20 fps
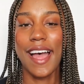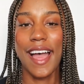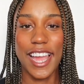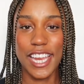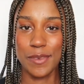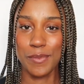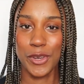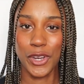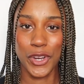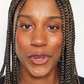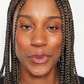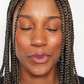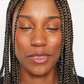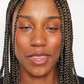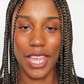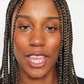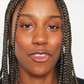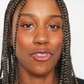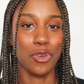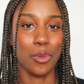I'm your
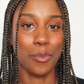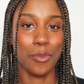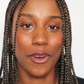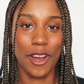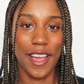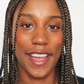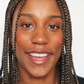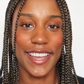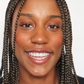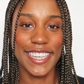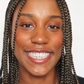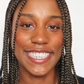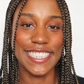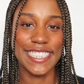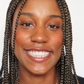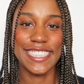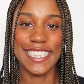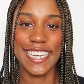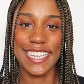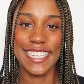host Angel Mariah, and
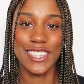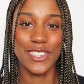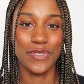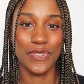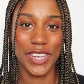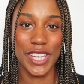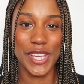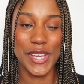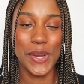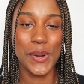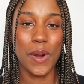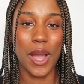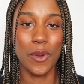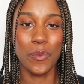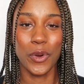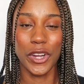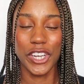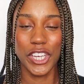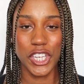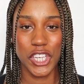in today's video I
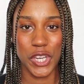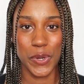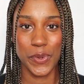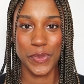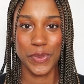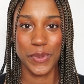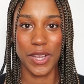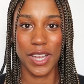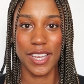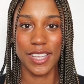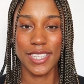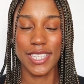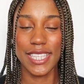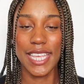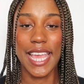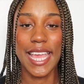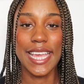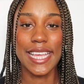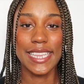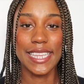wanted to share with you guys